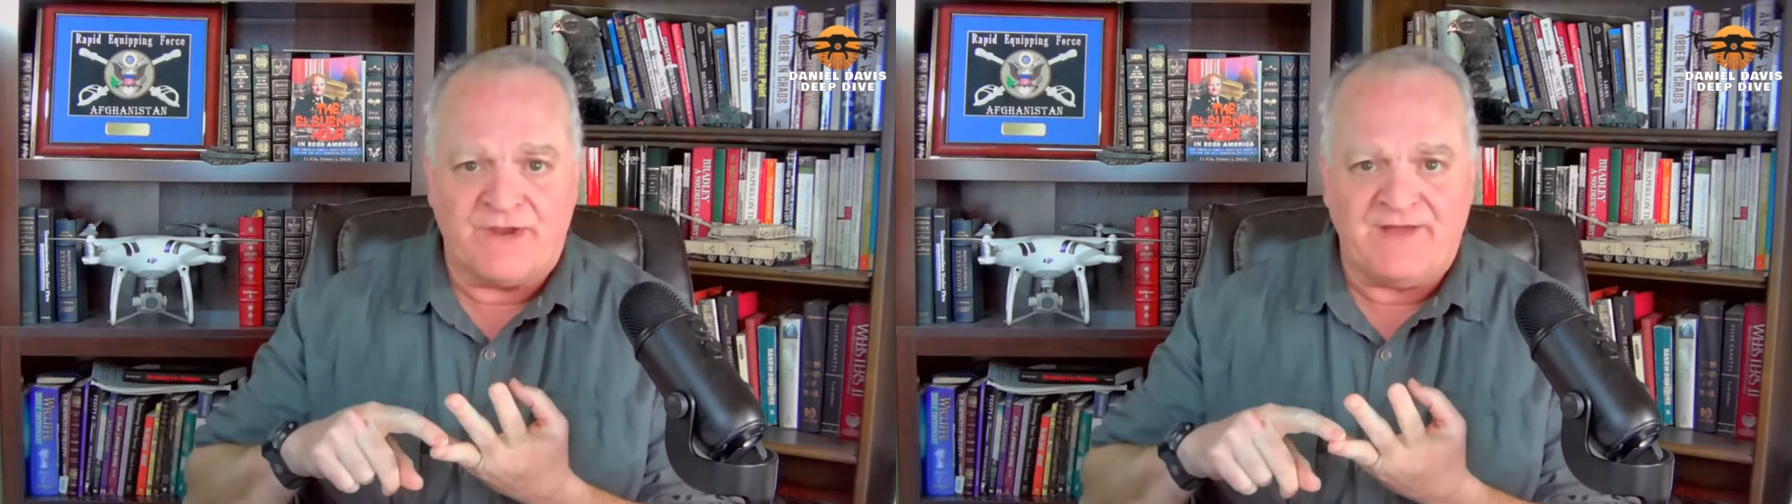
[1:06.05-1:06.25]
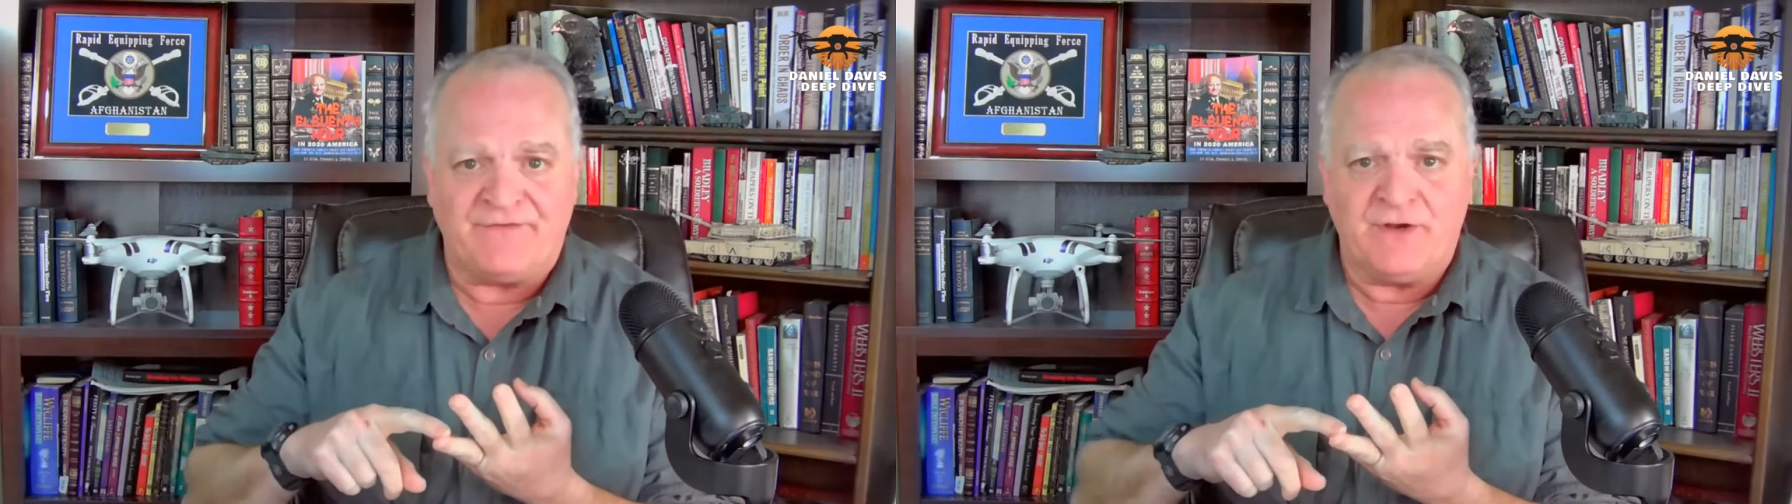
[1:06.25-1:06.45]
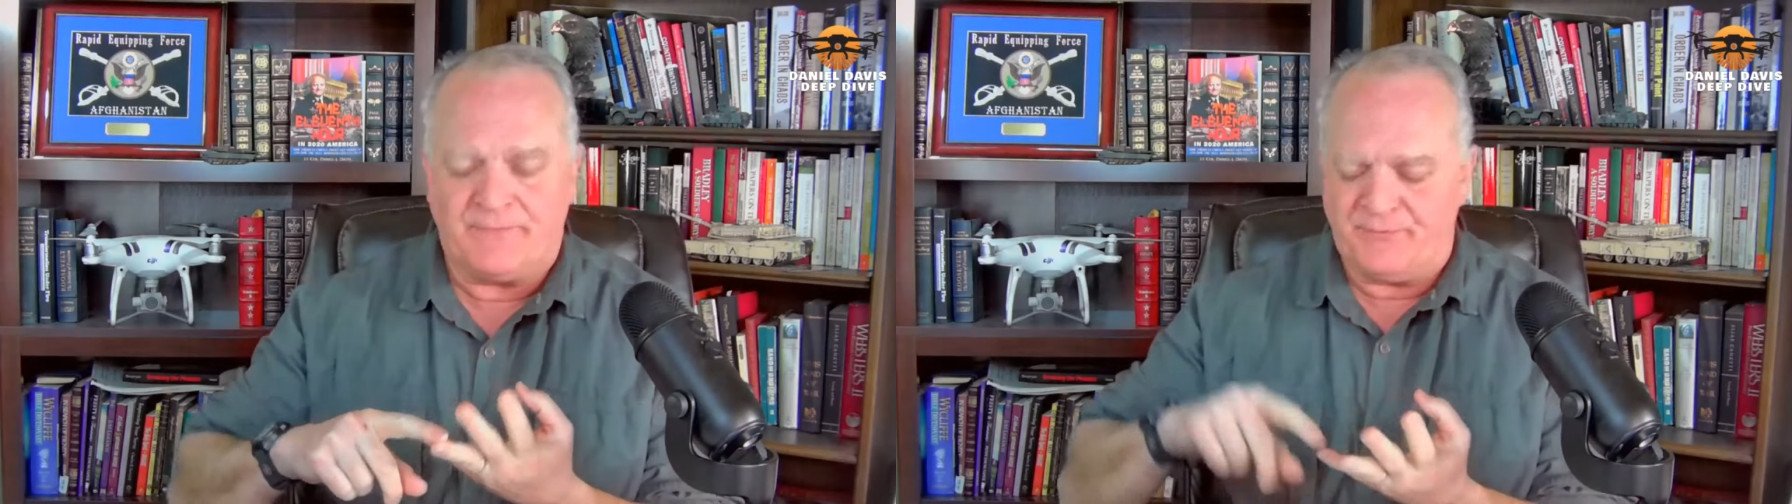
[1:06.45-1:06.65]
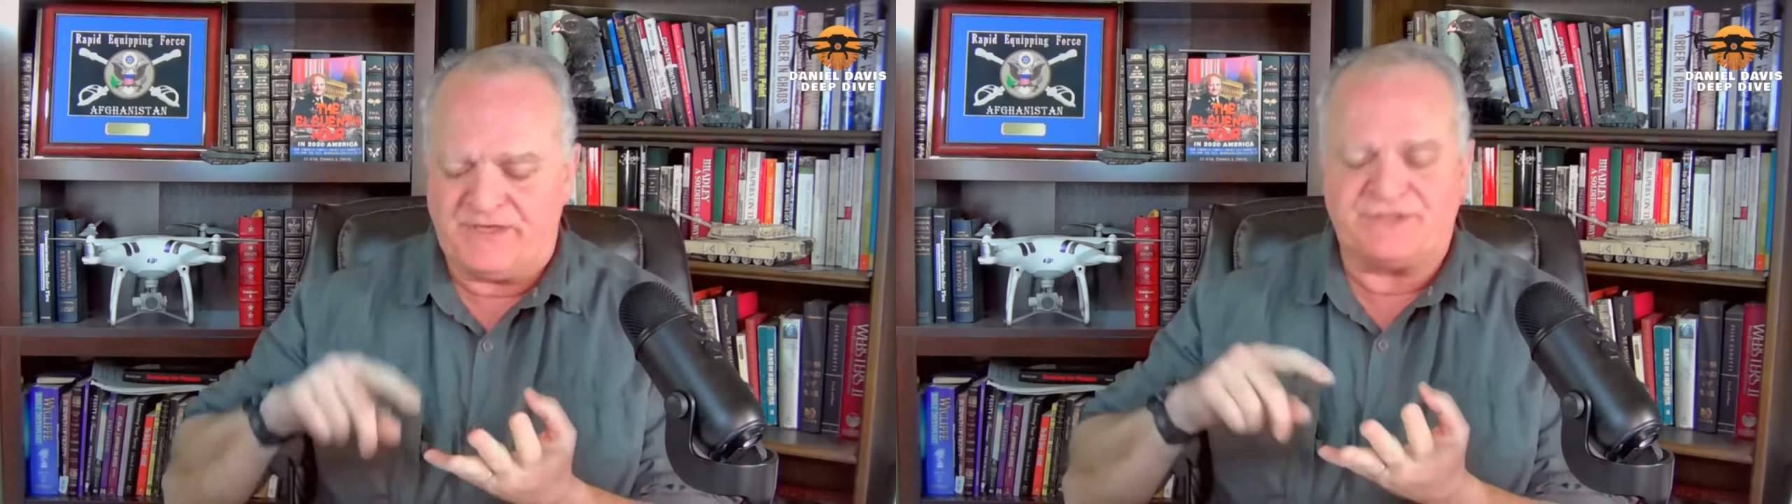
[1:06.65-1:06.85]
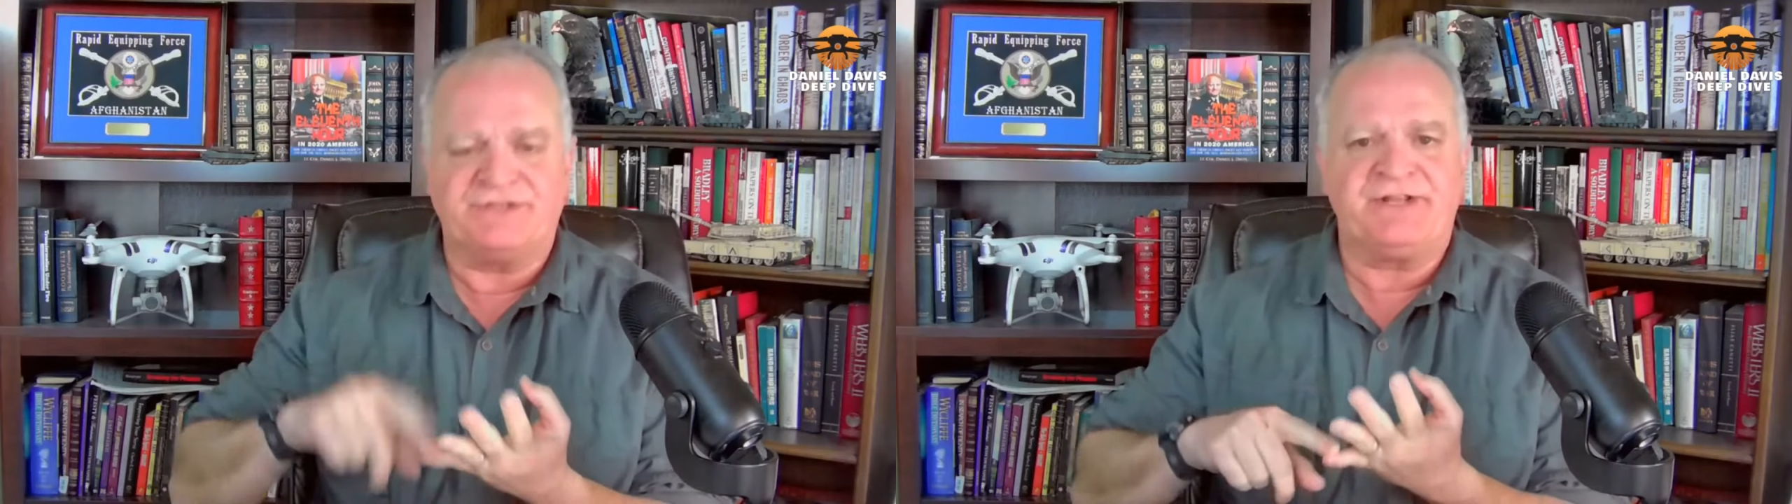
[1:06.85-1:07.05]
have a number of
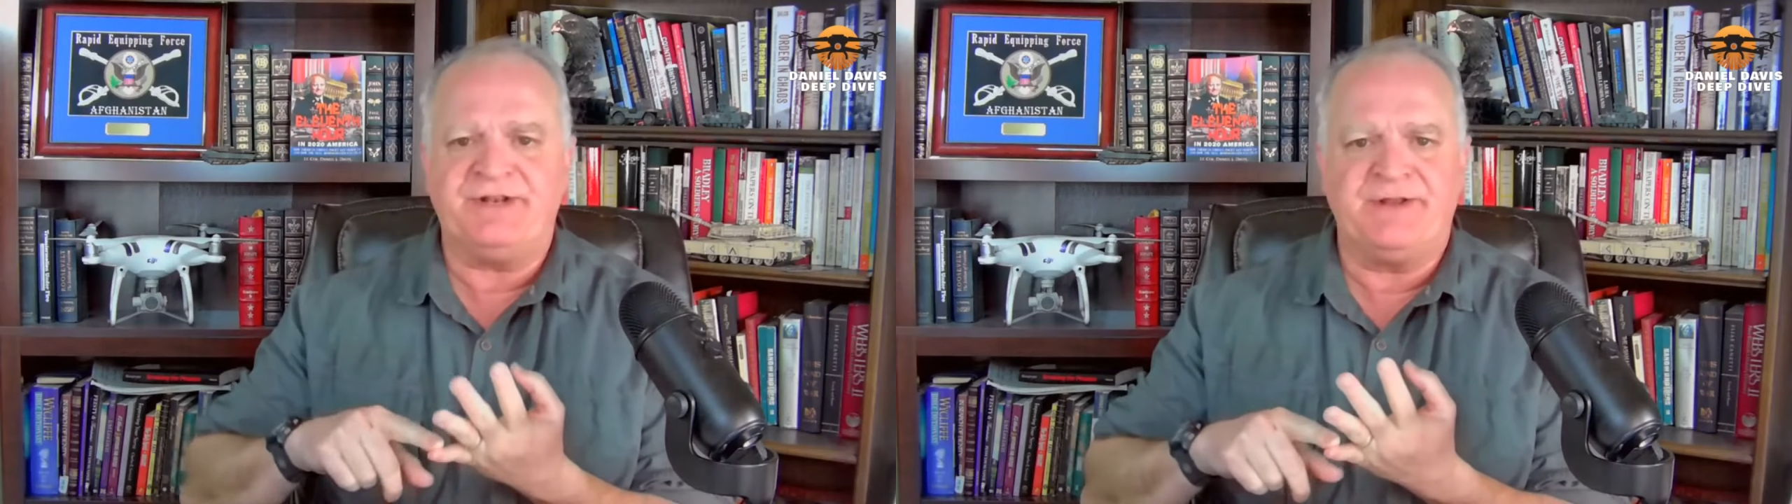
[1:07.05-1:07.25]
places, in,